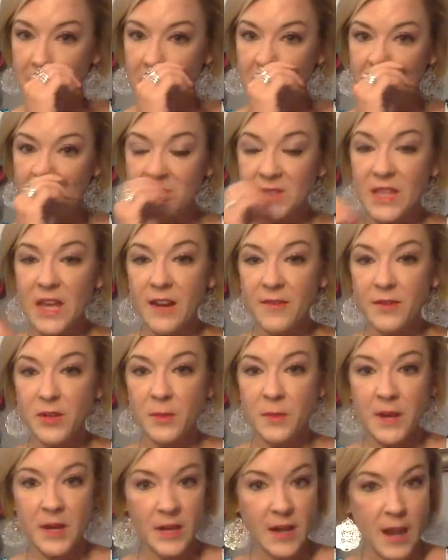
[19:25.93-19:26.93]
When you sign up for
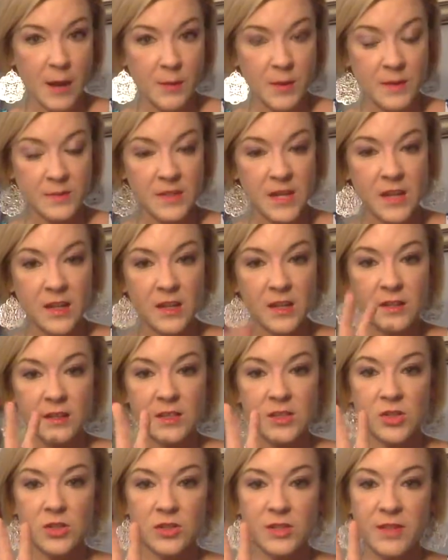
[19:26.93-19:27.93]
your Mary Kay website, you get to
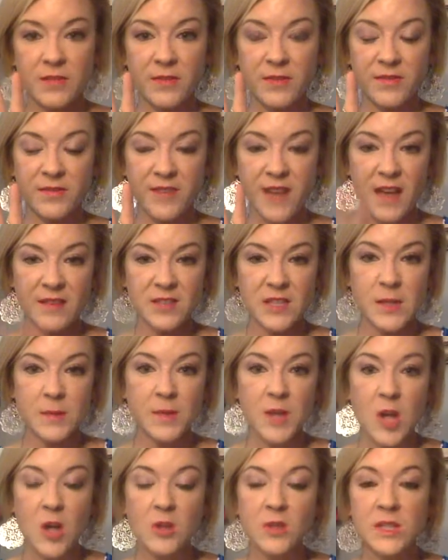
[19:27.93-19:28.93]
list yourself in 5 zip
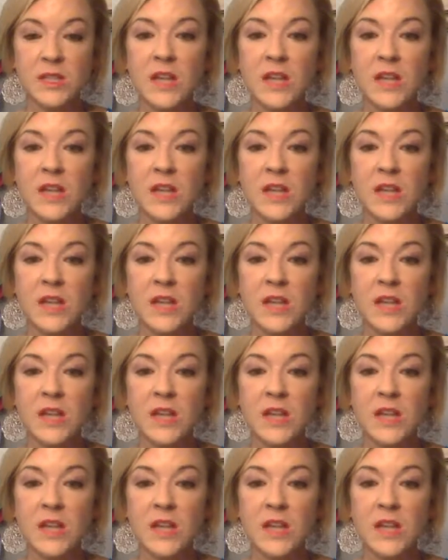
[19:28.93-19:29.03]
codes,